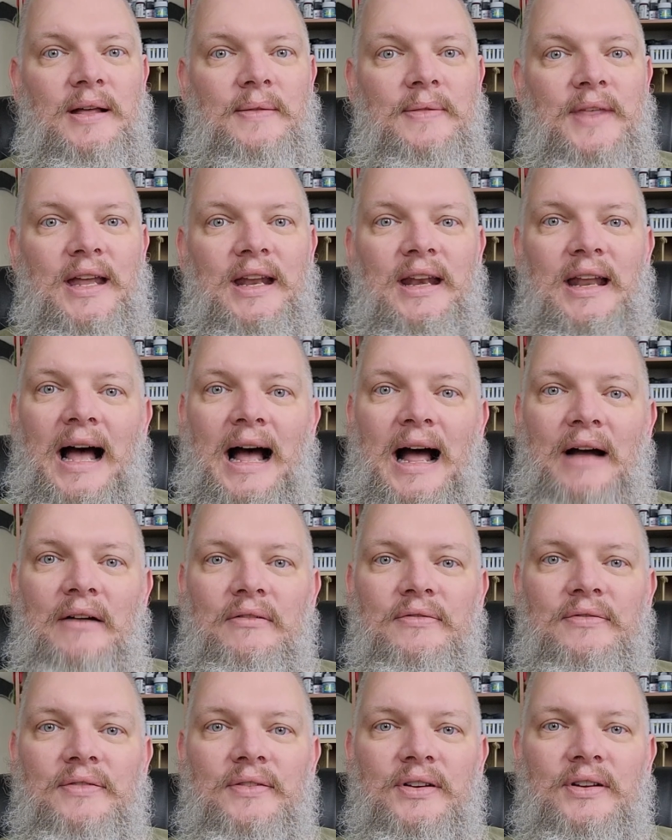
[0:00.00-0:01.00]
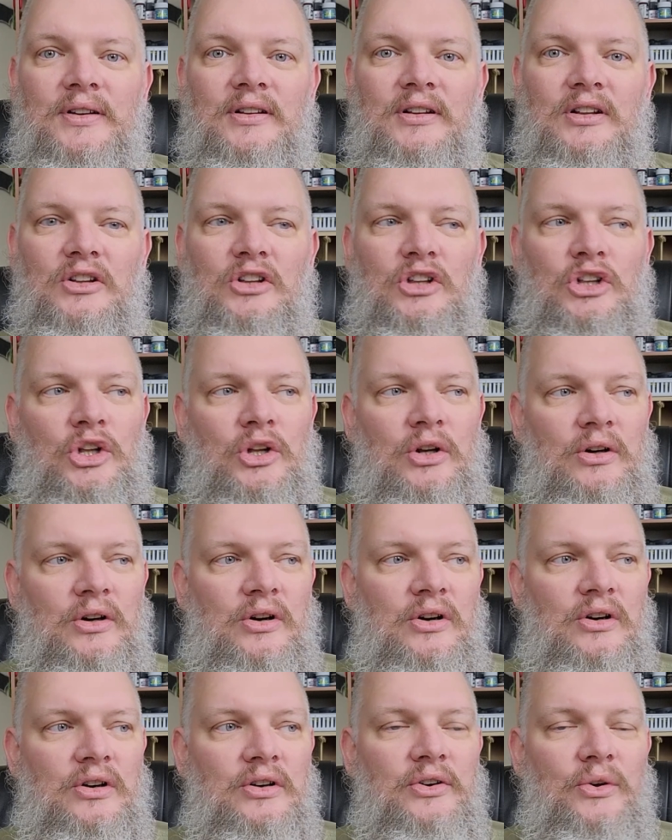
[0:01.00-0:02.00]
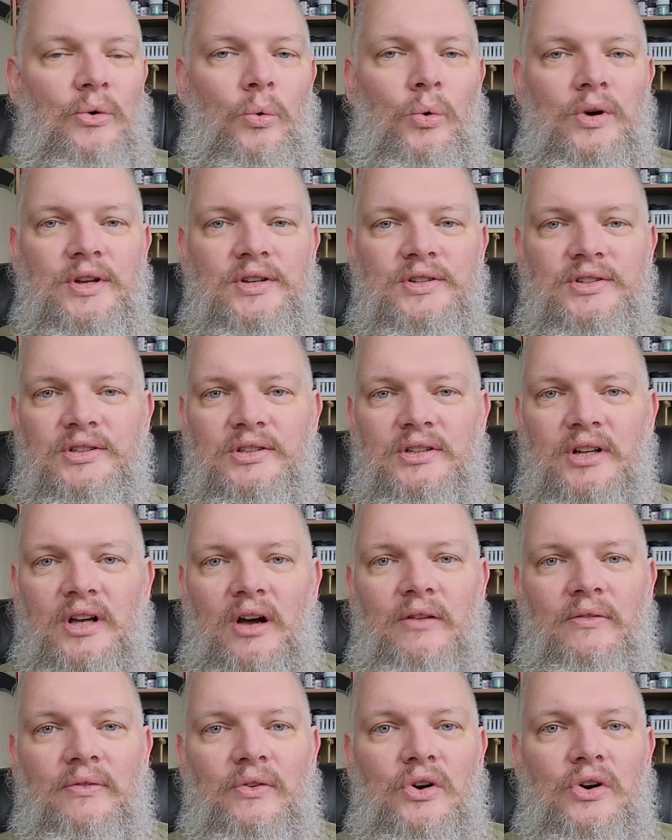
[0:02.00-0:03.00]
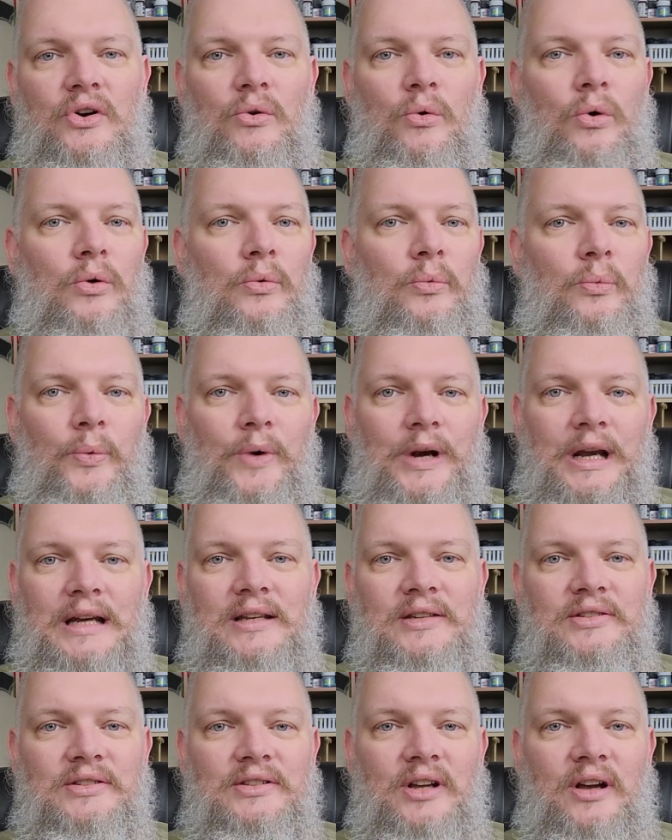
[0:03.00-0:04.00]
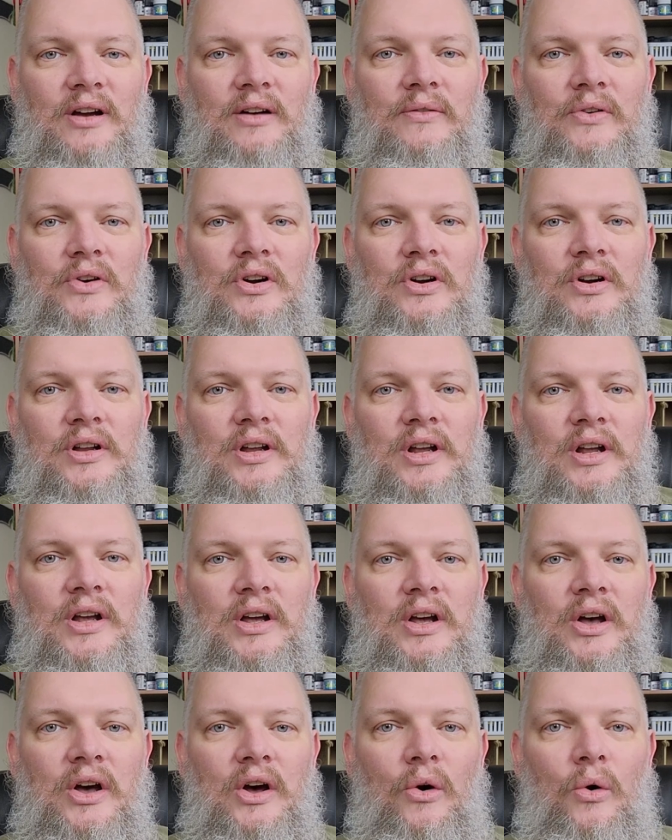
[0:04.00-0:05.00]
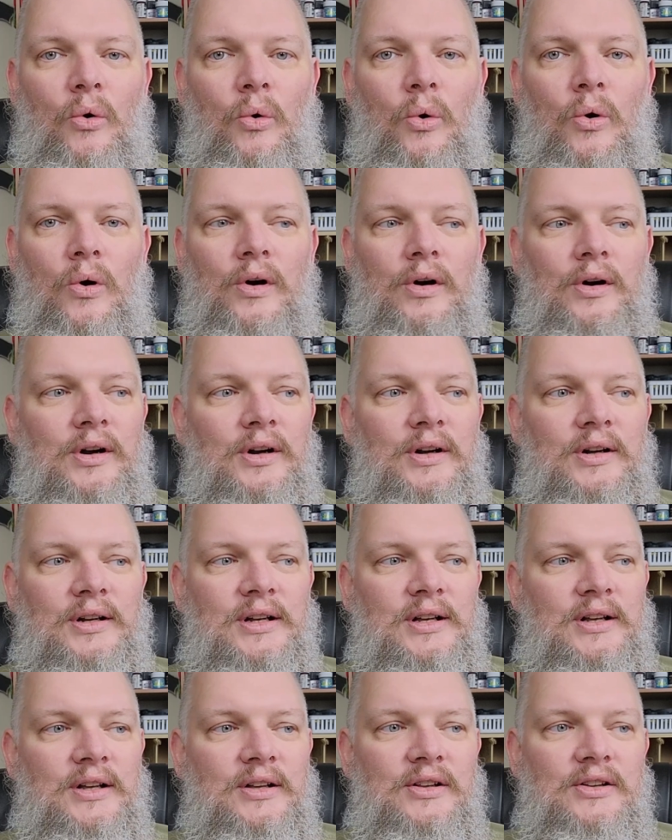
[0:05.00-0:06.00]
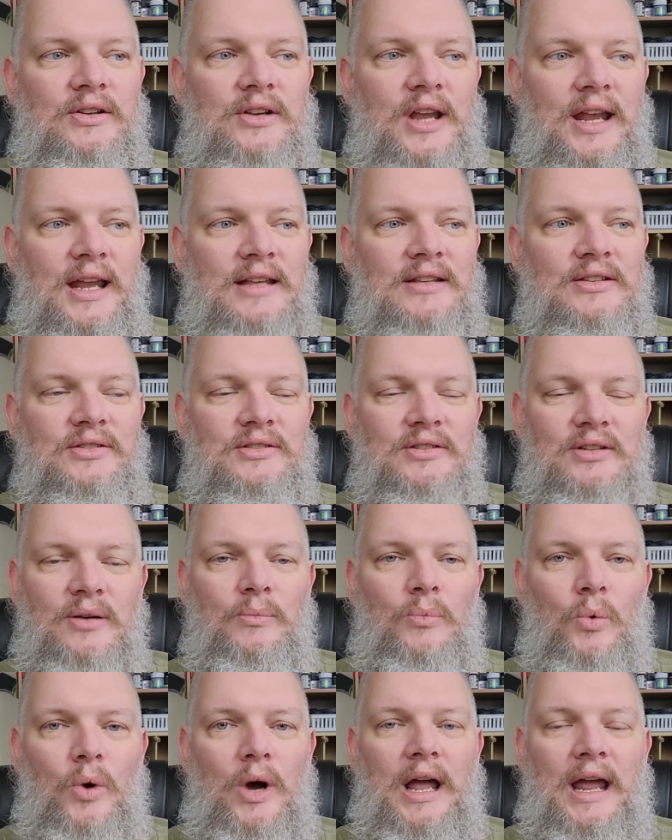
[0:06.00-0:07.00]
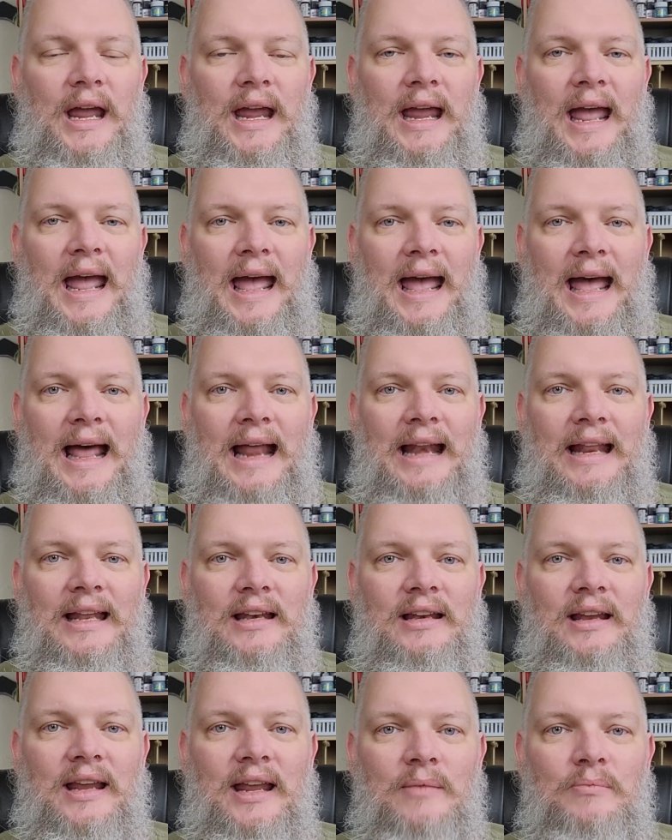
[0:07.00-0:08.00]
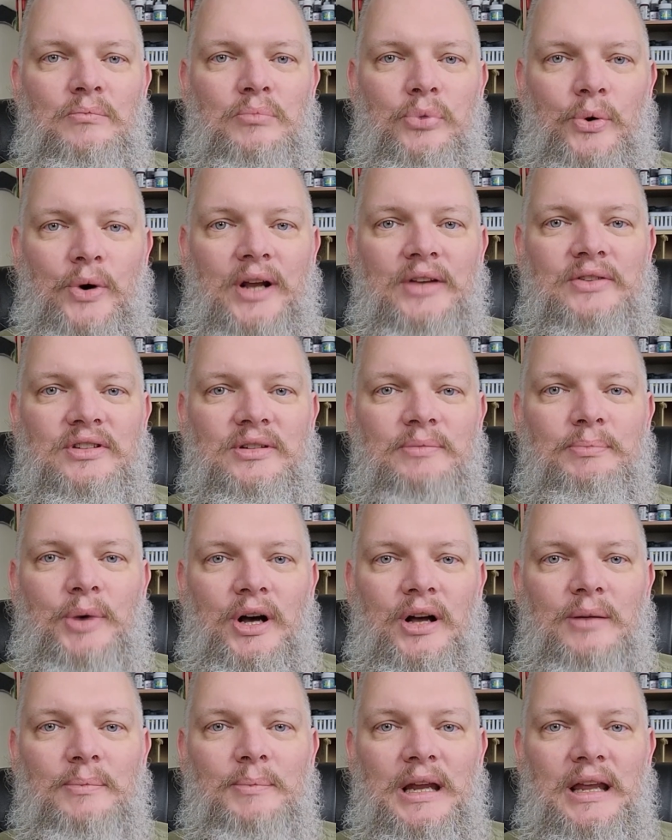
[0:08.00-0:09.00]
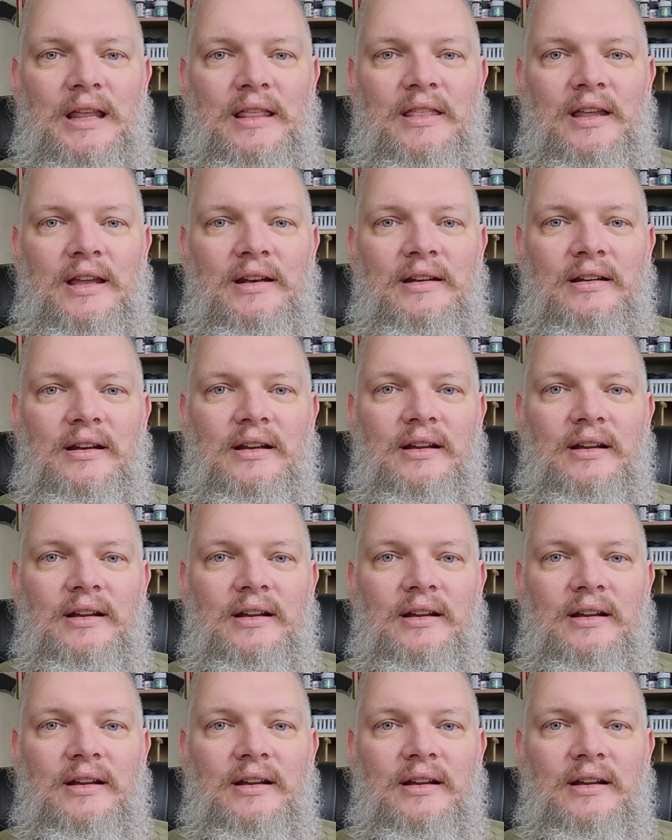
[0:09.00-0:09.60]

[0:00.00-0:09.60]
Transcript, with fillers: that I've learned or discovered or rediscovered or in some way had it impressed upon me that